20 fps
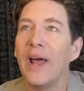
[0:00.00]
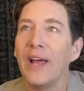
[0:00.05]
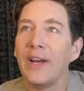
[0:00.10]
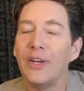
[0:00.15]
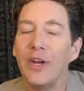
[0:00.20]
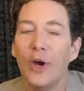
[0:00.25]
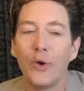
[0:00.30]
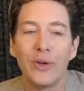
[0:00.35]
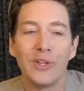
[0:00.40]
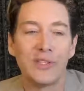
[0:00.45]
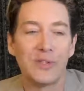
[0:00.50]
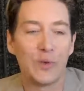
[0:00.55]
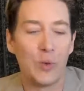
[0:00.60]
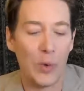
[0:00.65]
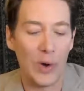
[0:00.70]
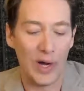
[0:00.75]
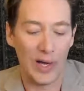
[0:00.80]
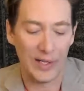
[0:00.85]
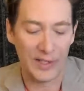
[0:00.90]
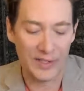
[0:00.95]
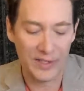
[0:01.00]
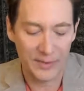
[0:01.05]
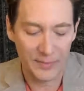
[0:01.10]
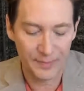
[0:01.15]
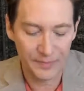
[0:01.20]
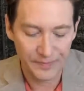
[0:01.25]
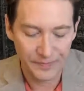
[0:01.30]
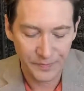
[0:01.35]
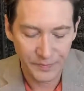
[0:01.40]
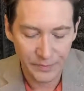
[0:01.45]
I noticed was
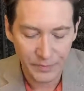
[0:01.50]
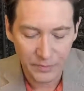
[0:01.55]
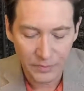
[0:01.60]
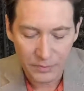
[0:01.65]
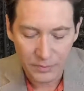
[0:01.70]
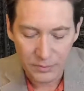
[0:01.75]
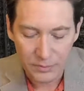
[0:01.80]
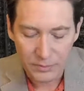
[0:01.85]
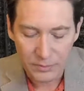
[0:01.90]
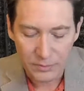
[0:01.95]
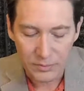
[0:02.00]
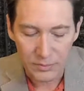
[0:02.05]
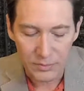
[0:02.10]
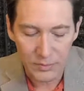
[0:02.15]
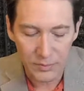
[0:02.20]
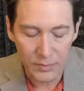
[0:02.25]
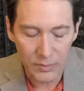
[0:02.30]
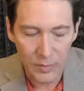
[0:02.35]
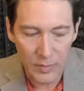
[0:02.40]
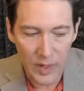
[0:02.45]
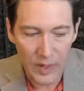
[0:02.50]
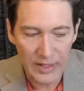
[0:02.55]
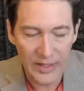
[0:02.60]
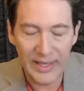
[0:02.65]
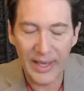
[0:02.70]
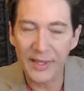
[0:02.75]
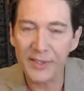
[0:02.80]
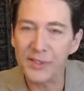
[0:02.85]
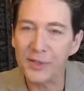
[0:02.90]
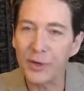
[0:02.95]

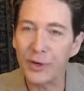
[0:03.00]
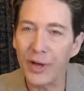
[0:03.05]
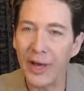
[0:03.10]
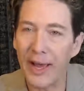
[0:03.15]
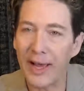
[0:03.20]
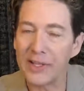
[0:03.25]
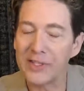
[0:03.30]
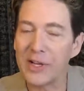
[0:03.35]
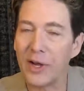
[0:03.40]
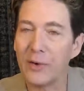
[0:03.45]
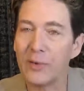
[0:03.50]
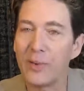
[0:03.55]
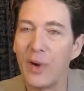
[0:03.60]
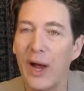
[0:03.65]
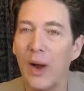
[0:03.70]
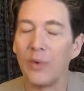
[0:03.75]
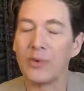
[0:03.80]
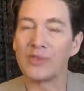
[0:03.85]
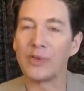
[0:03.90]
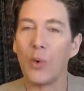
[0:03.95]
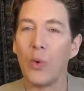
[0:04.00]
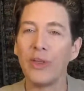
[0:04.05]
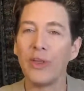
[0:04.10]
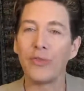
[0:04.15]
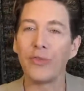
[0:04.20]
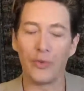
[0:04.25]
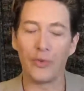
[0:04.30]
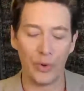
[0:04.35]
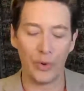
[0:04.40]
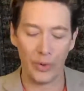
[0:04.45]
yesterday, as I was going
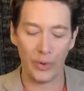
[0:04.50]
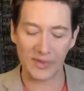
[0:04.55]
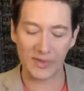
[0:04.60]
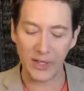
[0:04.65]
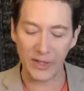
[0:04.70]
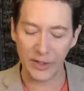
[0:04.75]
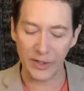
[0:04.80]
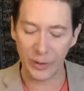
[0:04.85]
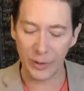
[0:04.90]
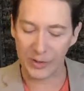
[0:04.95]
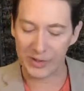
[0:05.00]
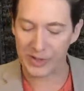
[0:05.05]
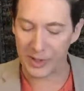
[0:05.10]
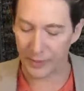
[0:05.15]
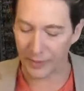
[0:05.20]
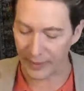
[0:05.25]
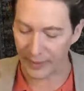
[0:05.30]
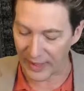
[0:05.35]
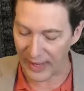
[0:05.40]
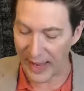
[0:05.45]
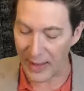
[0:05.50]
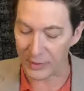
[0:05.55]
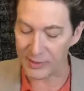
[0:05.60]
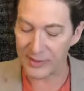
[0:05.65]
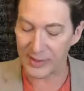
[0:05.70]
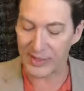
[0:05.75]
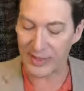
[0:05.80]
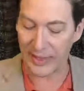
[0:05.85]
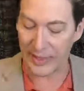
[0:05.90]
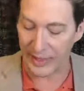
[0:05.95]
through, I was actually doing some
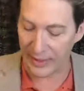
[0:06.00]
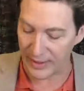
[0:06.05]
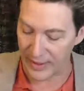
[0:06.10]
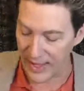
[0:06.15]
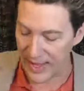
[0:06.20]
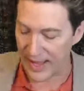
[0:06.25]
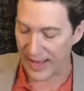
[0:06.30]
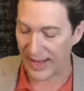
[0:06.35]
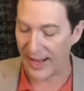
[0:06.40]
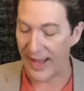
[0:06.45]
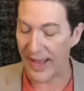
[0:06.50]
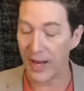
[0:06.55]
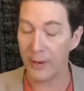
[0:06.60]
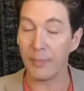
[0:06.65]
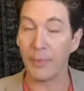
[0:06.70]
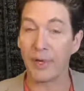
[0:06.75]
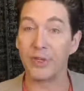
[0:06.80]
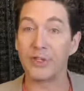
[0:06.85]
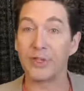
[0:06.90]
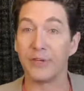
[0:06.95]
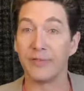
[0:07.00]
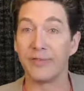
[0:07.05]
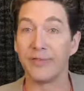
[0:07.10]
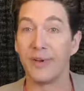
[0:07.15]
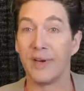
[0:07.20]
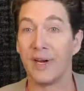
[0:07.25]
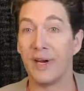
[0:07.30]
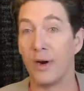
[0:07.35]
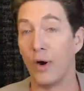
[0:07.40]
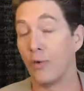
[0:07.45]
house cleaning, and I had a bunch of
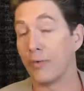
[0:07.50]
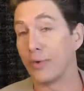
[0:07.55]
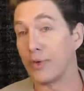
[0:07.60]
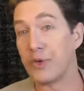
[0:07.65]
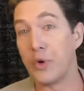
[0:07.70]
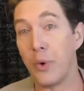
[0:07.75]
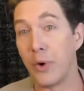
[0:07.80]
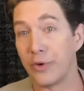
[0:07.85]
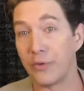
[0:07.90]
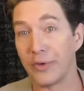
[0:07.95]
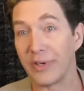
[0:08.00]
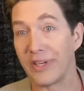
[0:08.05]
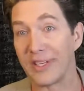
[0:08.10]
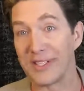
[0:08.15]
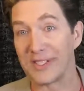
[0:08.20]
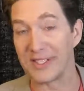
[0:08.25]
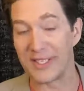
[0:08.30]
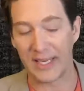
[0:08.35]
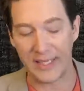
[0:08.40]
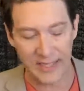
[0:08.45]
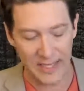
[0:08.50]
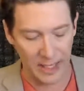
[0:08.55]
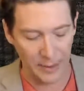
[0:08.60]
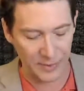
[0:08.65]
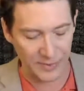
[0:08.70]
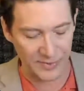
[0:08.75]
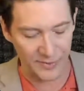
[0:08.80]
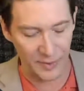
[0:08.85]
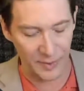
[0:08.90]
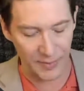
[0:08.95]
over 200 cassette
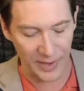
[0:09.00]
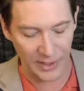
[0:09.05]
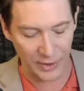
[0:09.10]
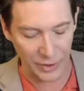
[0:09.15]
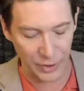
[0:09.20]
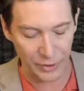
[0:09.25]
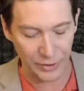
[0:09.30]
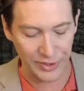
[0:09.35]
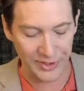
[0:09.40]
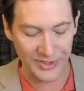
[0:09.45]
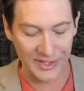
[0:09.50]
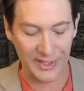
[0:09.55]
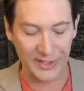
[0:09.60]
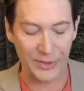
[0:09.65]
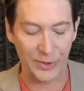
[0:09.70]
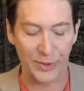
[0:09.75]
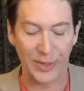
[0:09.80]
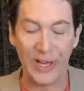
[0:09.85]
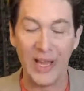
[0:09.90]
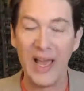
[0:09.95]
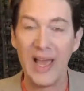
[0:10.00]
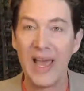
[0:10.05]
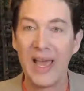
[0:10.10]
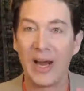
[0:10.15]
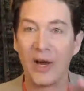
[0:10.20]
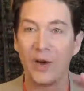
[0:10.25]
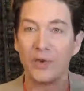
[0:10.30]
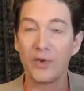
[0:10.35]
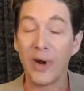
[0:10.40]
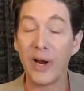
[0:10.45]
tapes from my church's history,
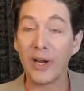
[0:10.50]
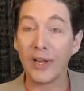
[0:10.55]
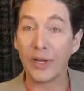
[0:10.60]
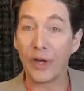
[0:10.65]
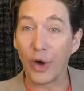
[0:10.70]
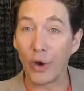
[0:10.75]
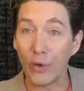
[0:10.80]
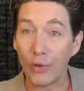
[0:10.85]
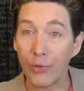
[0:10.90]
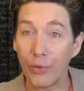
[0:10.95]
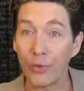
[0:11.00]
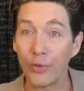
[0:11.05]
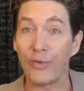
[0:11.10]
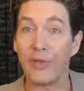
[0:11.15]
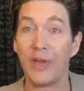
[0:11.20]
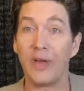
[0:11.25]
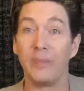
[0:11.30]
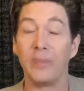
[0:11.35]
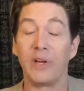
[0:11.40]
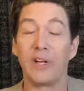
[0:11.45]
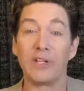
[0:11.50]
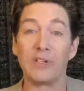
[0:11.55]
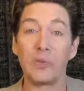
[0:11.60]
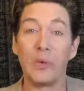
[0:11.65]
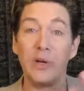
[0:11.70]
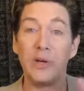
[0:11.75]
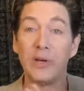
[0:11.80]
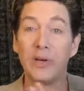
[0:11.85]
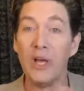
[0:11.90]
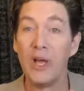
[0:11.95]
and I was trying to go through them because
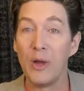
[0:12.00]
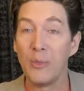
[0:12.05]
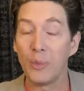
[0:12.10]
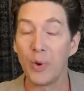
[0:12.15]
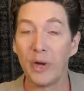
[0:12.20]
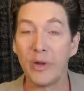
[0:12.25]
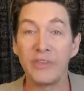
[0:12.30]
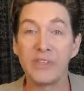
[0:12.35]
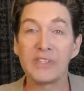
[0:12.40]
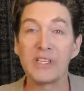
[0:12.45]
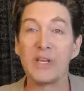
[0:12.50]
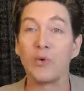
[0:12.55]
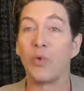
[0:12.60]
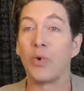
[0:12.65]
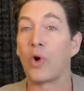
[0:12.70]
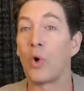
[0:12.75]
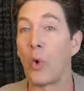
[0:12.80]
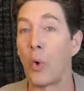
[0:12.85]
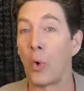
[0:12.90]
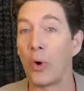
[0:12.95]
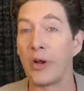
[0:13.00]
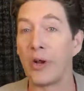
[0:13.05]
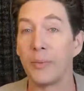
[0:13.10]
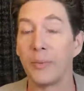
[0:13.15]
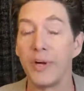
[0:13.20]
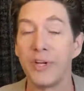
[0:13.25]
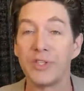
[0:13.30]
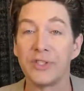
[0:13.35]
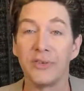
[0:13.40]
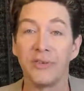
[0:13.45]
we'd previously recorded a
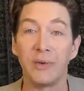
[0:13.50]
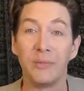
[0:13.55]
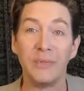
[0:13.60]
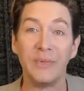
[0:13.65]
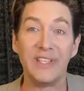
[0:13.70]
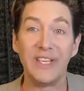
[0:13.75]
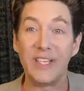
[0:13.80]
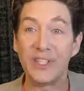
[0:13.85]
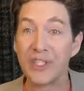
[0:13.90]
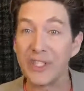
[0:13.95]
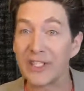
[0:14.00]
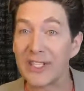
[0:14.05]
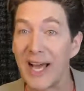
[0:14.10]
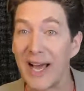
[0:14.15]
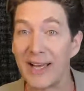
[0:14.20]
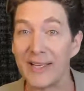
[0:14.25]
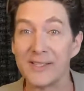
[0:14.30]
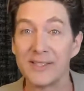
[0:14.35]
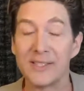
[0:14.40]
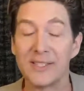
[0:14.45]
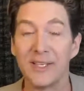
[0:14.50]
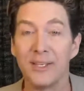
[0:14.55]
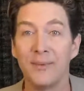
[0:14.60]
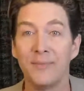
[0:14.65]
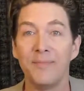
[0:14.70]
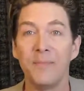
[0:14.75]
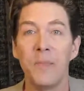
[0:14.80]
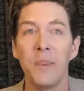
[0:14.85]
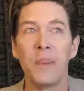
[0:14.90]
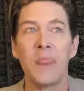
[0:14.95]
bunch of them, digitized
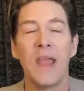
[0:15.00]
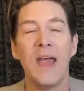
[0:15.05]
them,